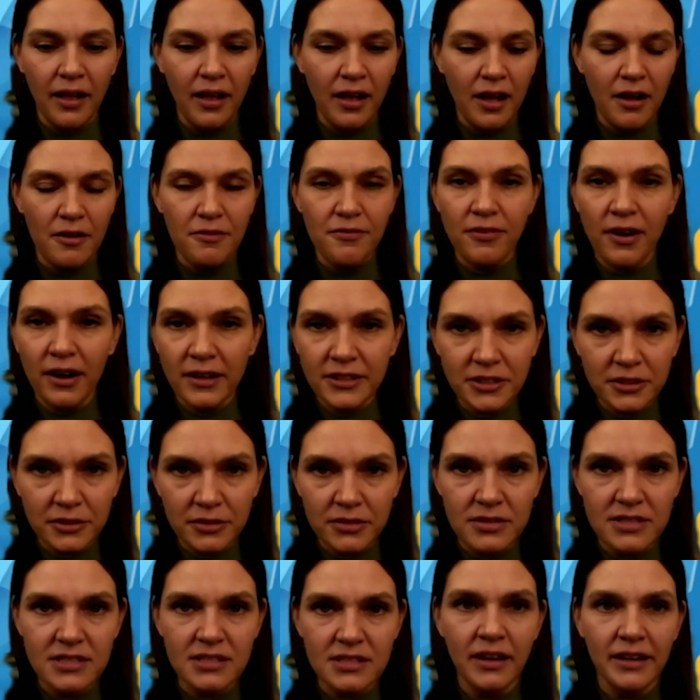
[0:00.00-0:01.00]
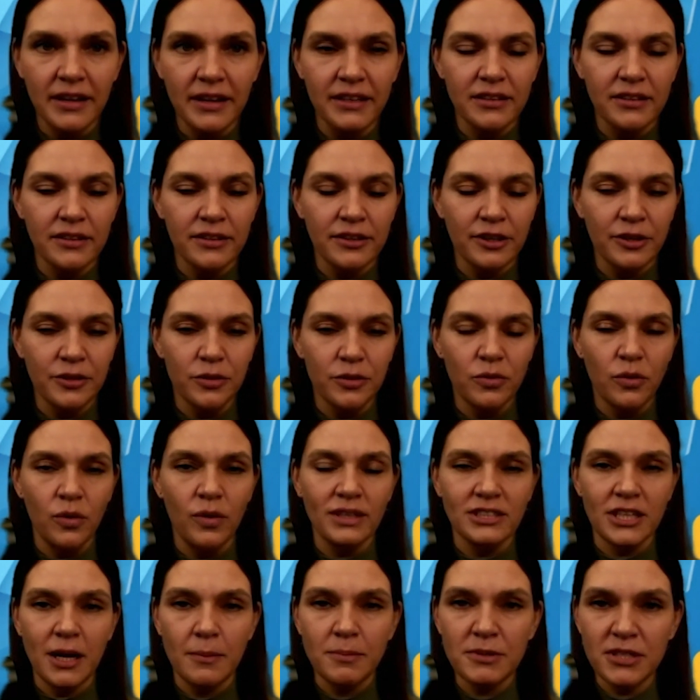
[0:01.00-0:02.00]
factors like
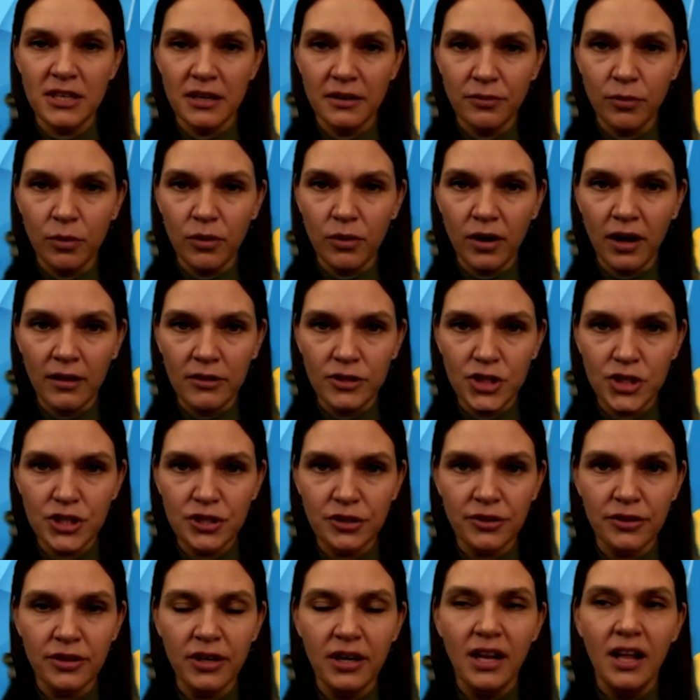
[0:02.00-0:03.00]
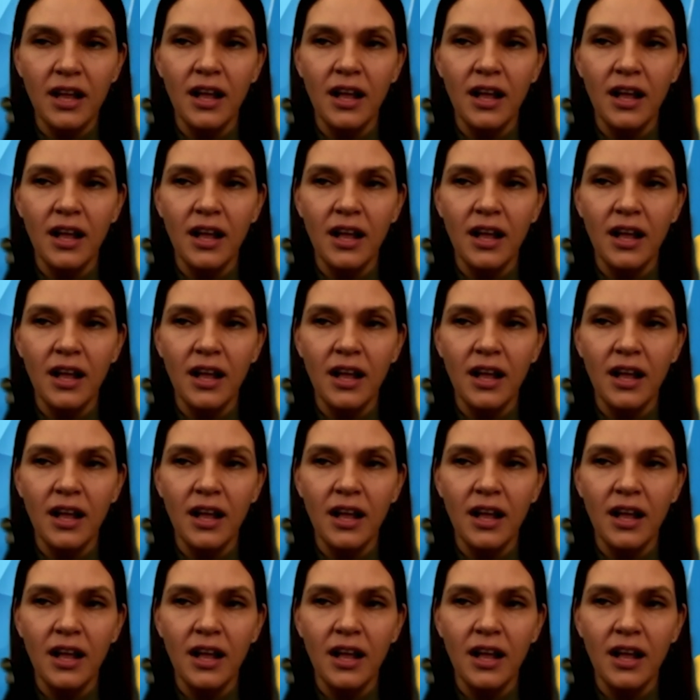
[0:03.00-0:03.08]
adapting for culture,